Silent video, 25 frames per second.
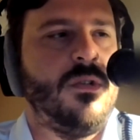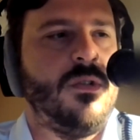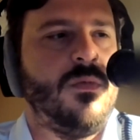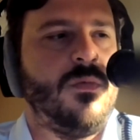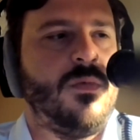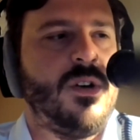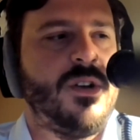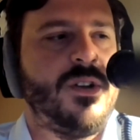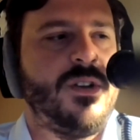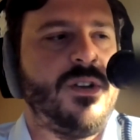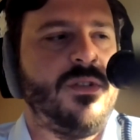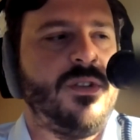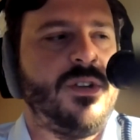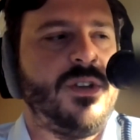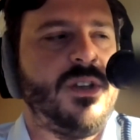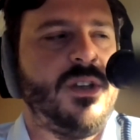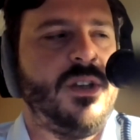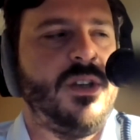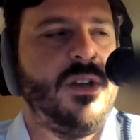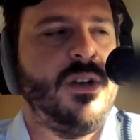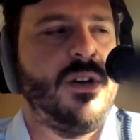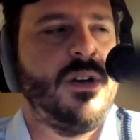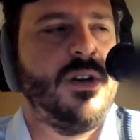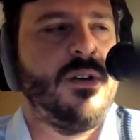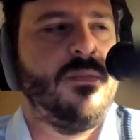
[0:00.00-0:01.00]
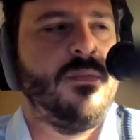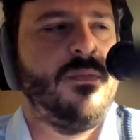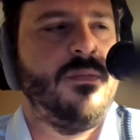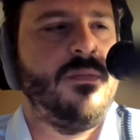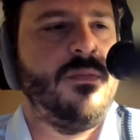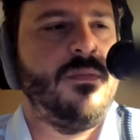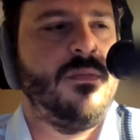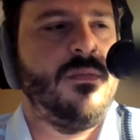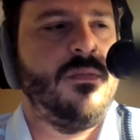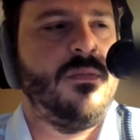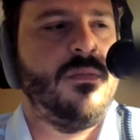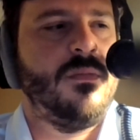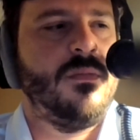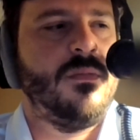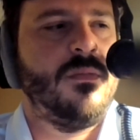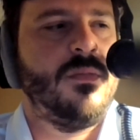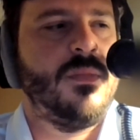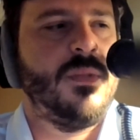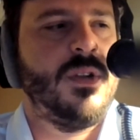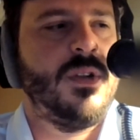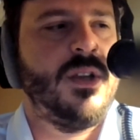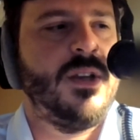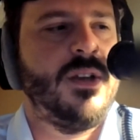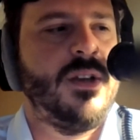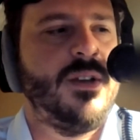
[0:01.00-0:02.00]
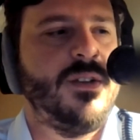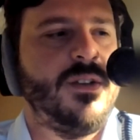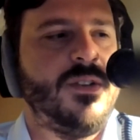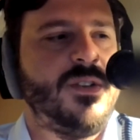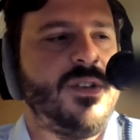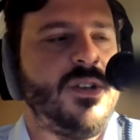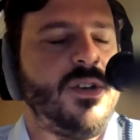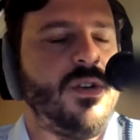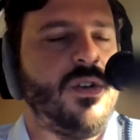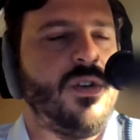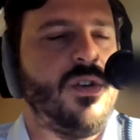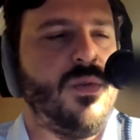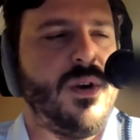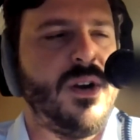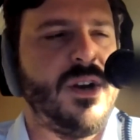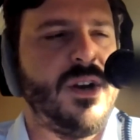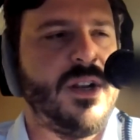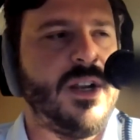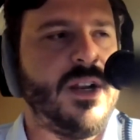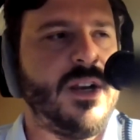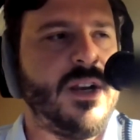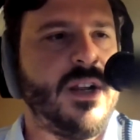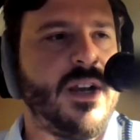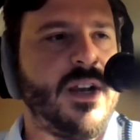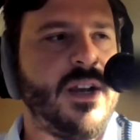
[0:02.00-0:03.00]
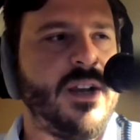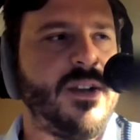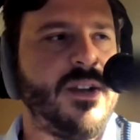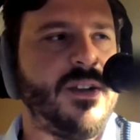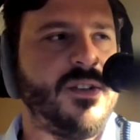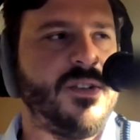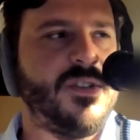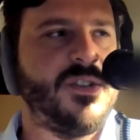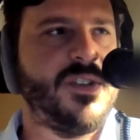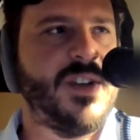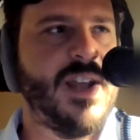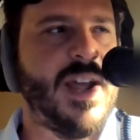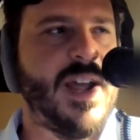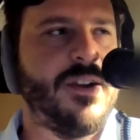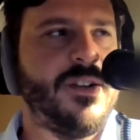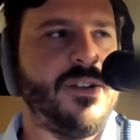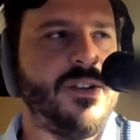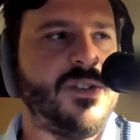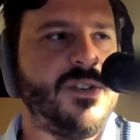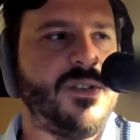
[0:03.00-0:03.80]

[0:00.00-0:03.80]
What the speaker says: What you'll hear is you're going to get a status